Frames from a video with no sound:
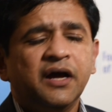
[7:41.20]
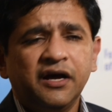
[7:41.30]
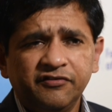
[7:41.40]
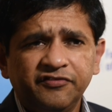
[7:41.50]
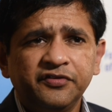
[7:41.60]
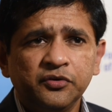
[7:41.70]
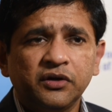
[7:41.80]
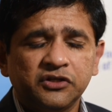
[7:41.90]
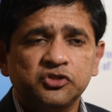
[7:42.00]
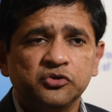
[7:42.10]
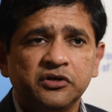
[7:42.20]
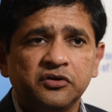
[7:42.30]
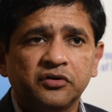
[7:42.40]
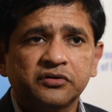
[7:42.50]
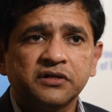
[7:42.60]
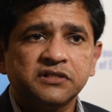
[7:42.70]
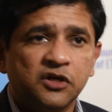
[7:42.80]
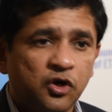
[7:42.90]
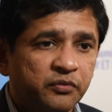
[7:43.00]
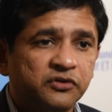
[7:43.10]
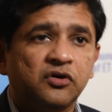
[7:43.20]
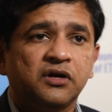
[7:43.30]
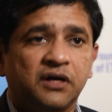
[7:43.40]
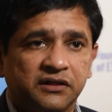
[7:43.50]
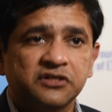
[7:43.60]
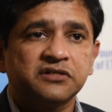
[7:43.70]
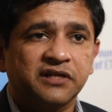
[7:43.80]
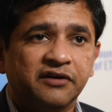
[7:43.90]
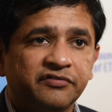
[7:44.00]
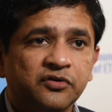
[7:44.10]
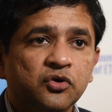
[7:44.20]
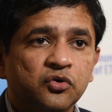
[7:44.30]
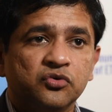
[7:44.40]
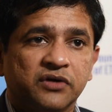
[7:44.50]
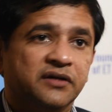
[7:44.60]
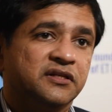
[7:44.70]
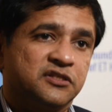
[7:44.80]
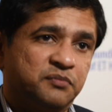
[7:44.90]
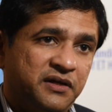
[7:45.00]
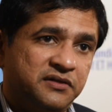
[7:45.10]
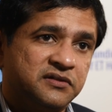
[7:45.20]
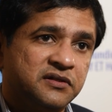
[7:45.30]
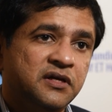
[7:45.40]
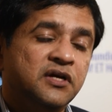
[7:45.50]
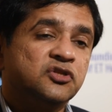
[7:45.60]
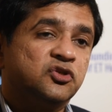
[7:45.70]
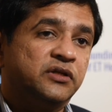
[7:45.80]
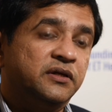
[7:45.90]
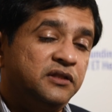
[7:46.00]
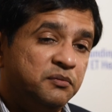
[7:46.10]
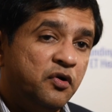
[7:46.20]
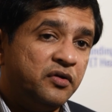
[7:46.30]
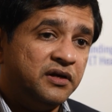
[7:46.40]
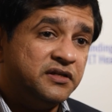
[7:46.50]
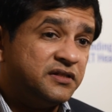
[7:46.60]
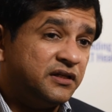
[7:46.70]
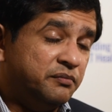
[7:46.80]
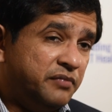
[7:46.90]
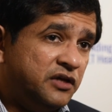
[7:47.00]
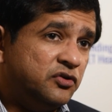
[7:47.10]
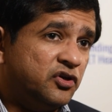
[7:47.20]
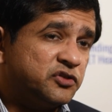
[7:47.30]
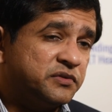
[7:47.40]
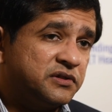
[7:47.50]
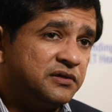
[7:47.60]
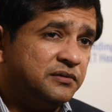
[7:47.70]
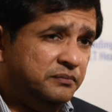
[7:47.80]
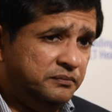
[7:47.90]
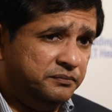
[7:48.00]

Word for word: and few other junior doctors along with all our other staff who run this place. So the, the model is that the main hospital